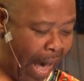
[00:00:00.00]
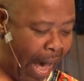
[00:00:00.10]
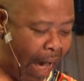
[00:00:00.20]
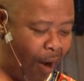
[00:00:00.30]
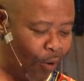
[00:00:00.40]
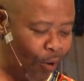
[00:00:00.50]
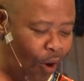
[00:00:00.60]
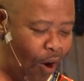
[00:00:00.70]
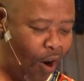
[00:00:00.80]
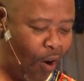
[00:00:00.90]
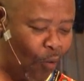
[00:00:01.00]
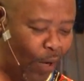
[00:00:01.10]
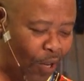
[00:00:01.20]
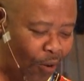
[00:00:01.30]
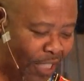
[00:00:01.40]
how long
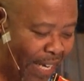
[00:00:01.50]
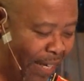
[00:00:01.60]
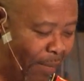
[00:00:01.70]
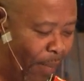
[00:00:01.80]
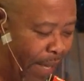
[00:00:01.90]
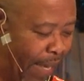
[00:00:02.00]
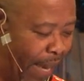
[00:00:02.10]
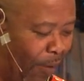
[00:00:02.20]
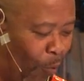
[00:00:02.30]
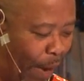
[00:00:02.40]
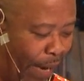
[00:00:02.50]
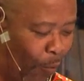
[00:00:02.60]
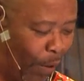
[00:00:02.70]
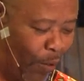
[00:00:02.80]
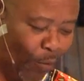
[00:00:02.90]
will your journey be and when will you